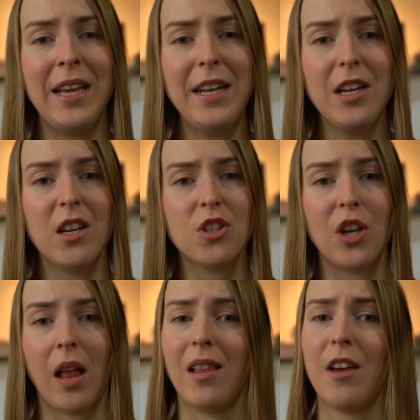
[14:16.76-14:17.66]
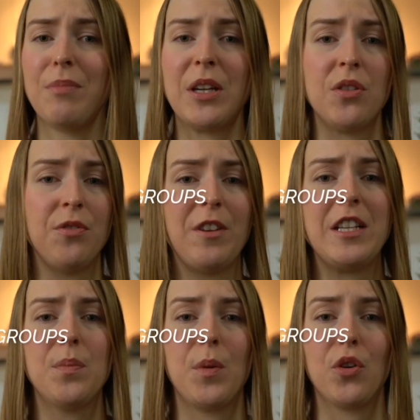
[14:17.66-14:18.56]
in a nutshell, I've mentioned
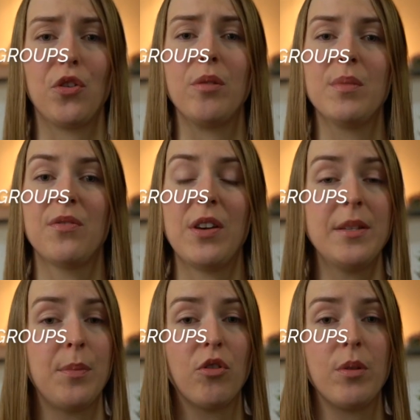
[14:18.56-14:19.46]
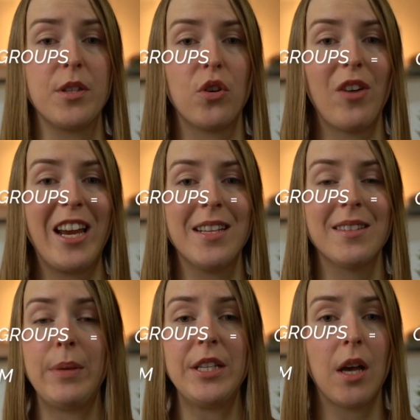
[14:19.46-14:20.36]
Facebook groups. Facebook groups are great,
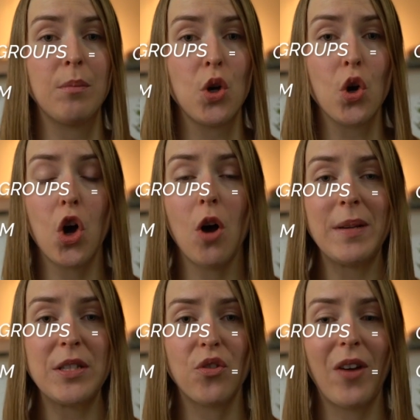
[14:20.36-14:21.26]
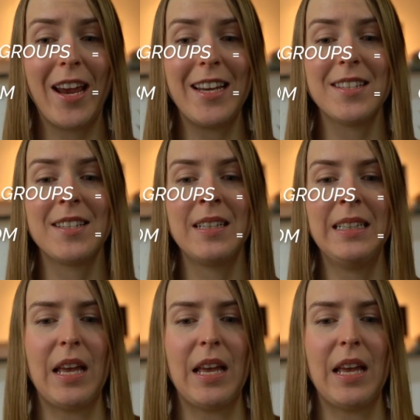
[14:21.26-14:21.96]
meetup.com is great.